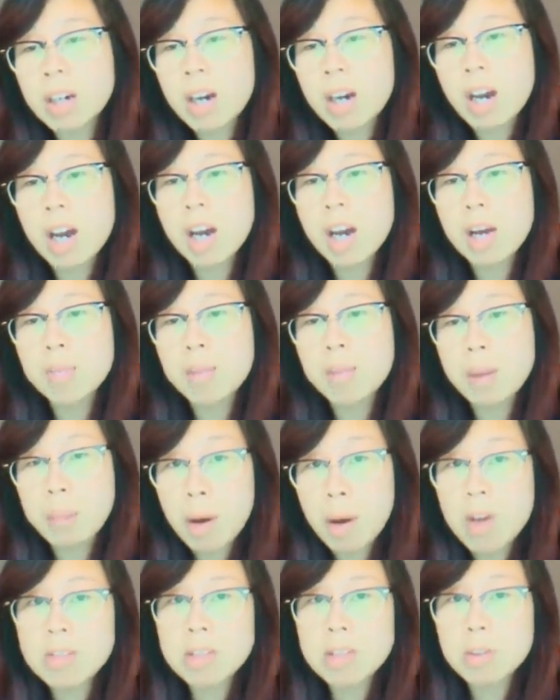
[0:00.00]
My
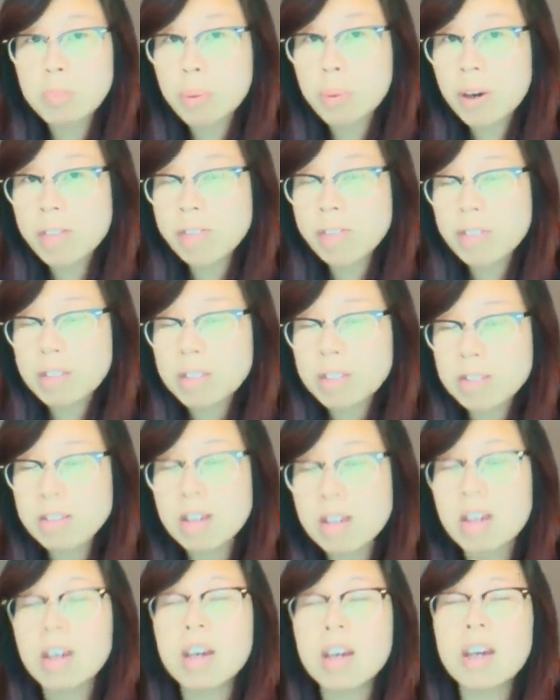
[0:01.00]
personal preference
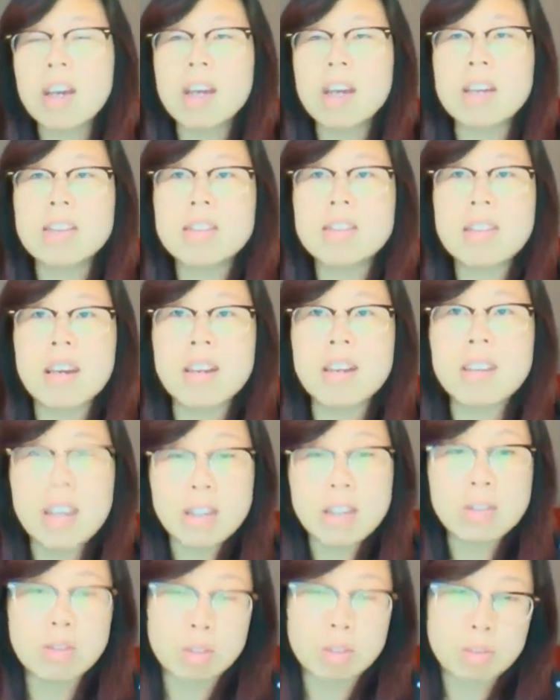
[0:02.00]
is a
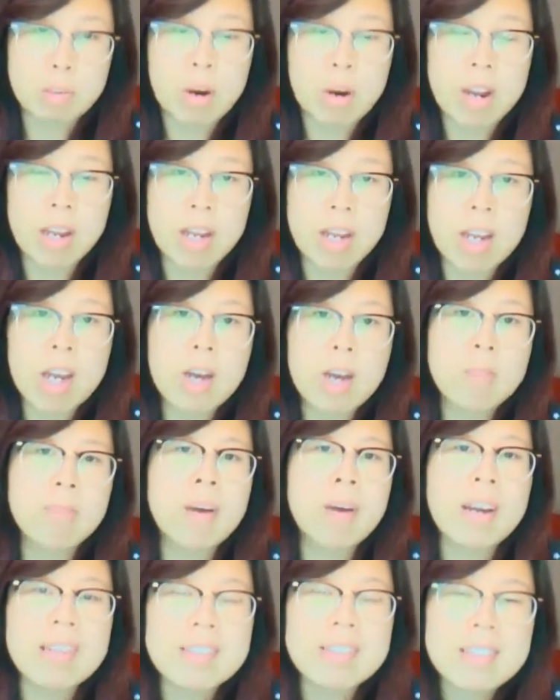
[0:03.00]
nasal spray,
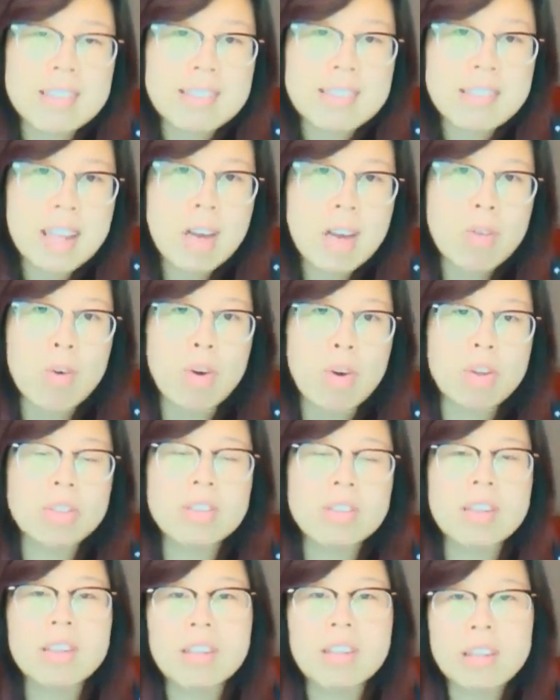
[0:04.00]
but it's a
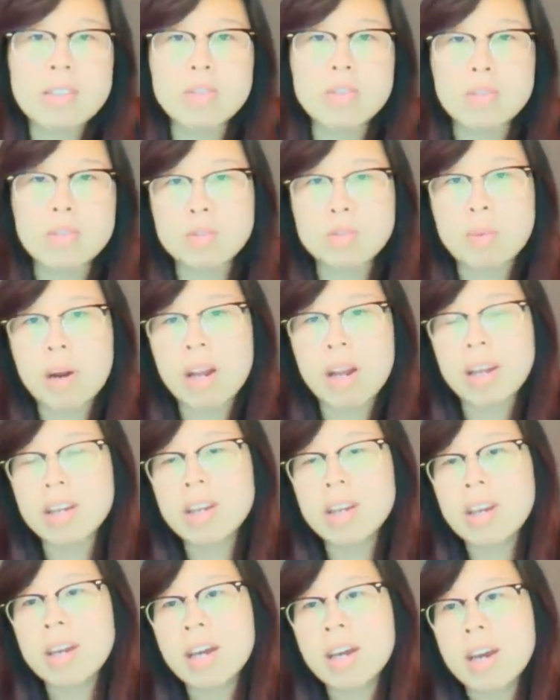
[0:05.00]
steroid nasal spray.
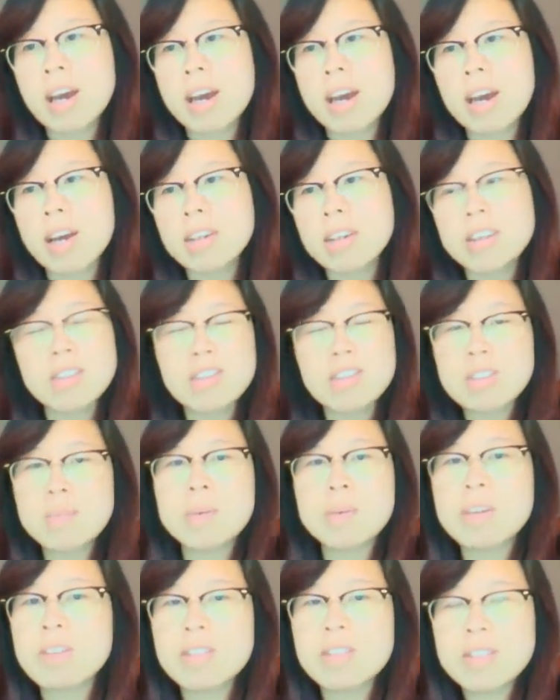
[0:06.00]
It's
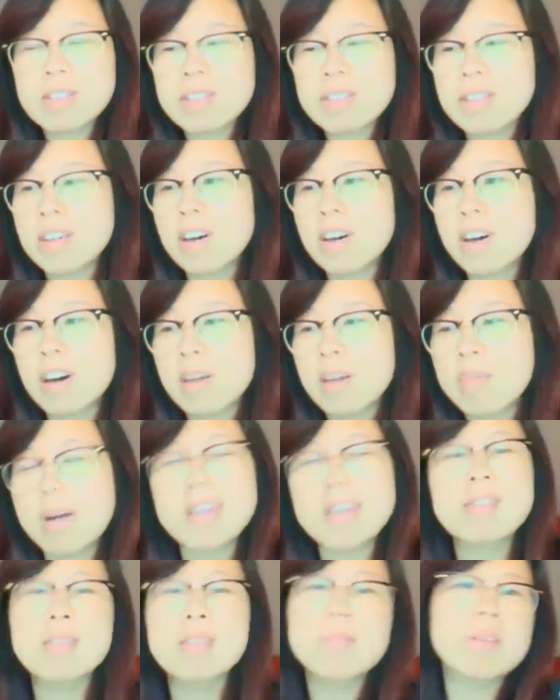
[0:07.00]
just because
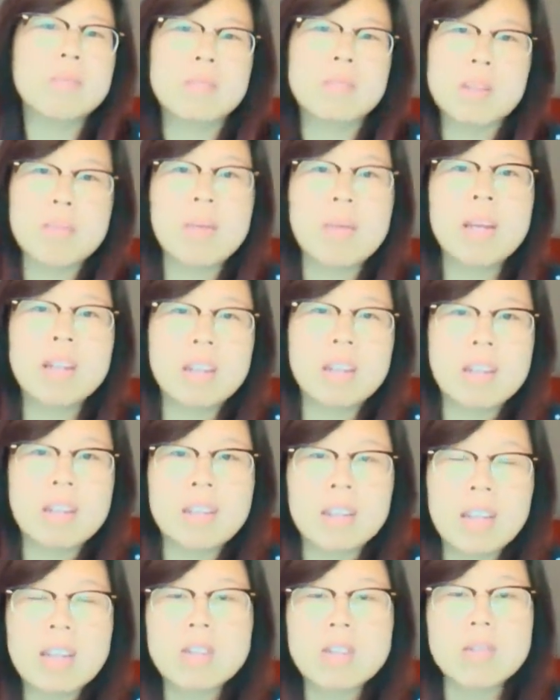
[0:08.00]
my symptoms are mainly
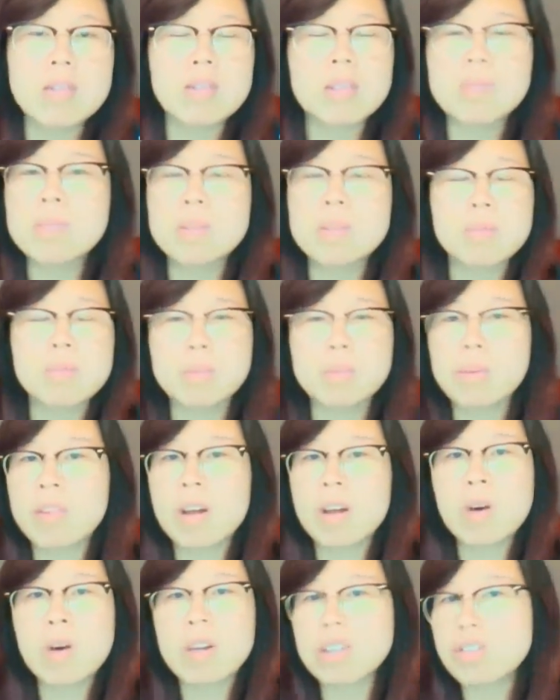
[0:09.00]
nasal symptoms
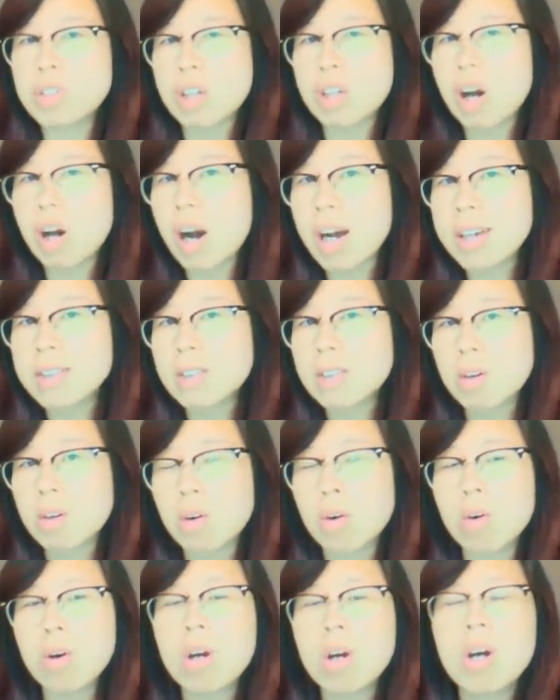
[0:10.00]
without itchy eyes
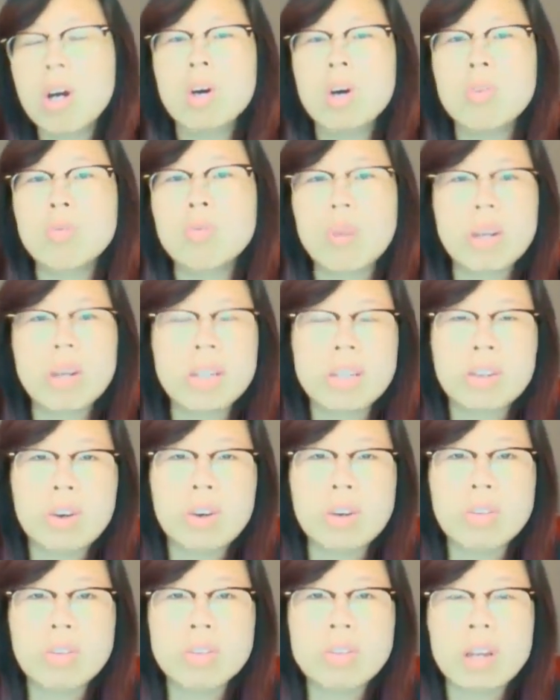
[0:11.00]
or runny
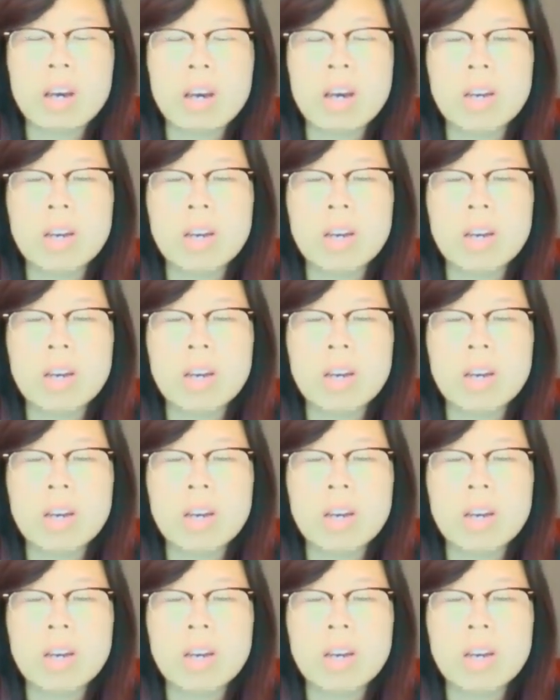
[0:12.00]
nose,